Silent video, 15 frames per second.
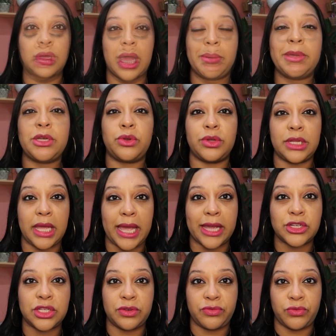I've been doing that
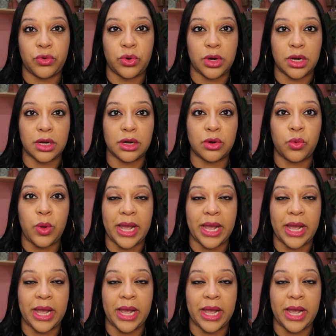actually for